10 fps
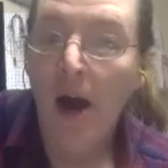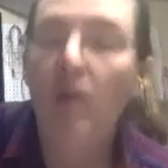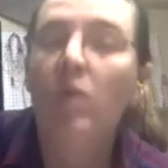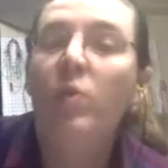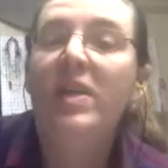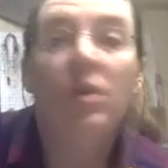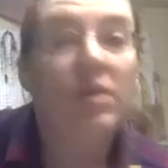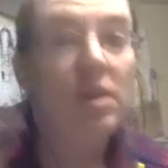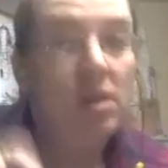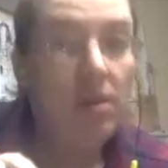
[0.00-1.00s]
We don't
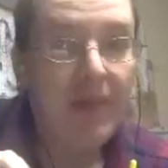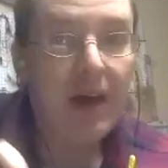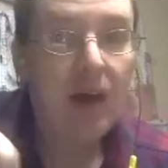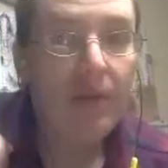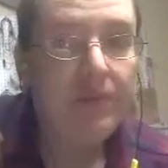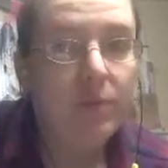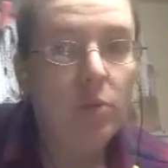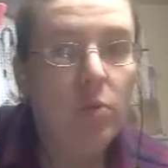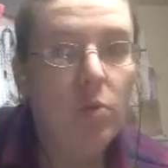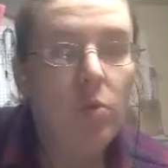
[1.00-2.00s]
assume that.
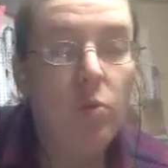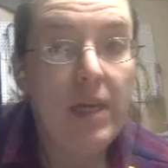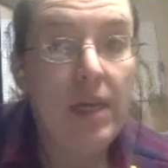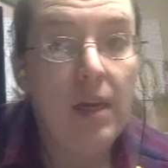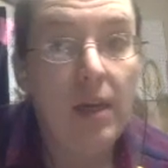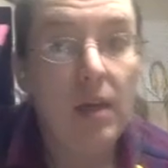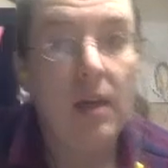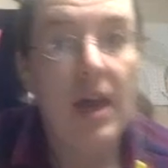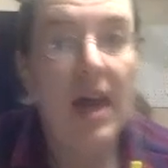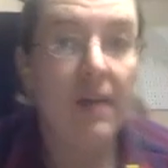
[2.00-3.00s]
We have a